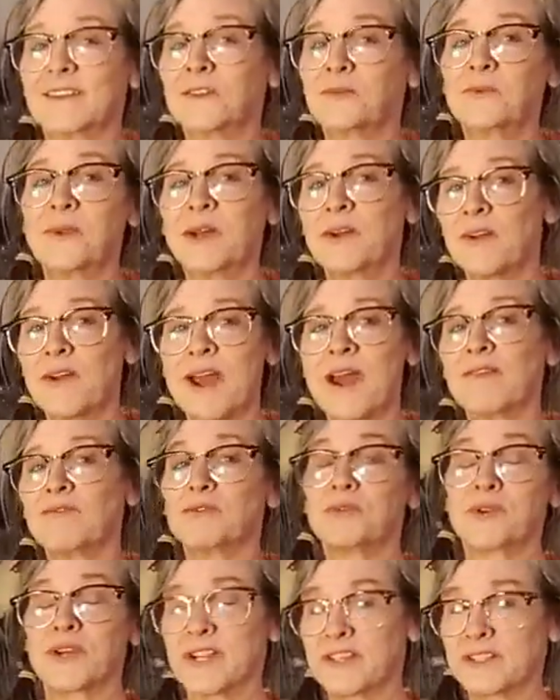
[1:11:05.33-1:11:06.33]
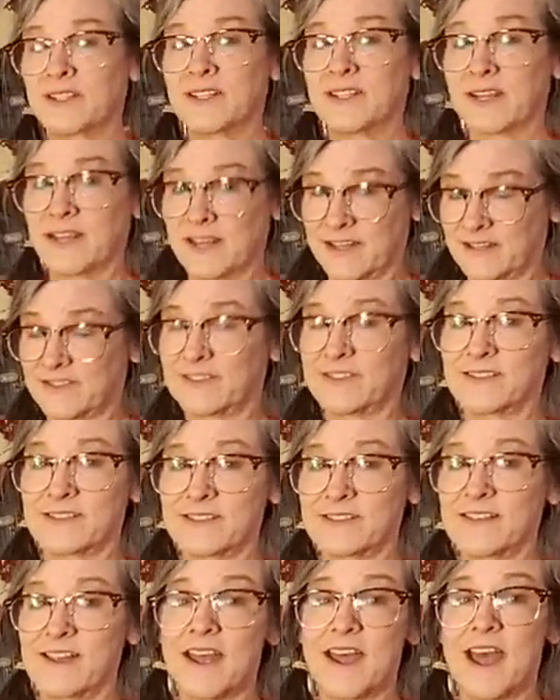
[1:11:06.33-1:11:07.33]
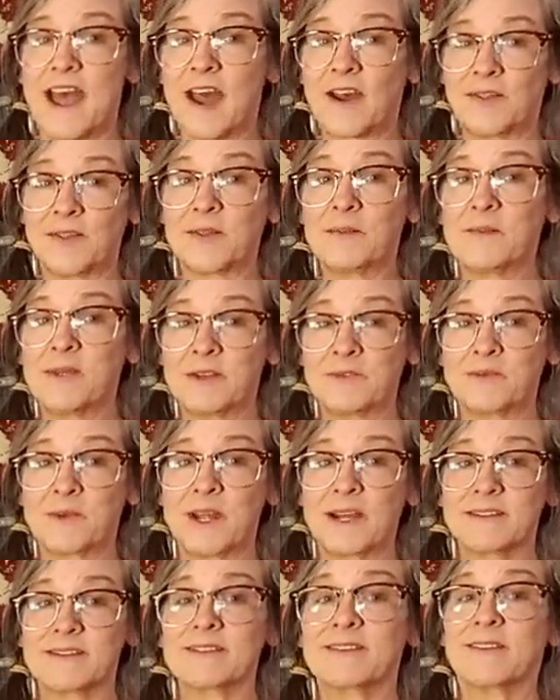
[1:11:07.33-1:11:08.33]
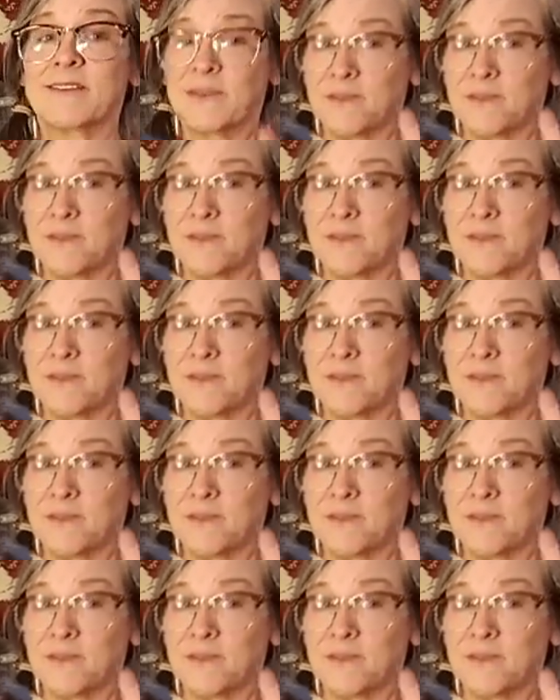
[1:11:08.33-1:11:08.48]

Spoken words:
we don't have real hills out in the Midwest,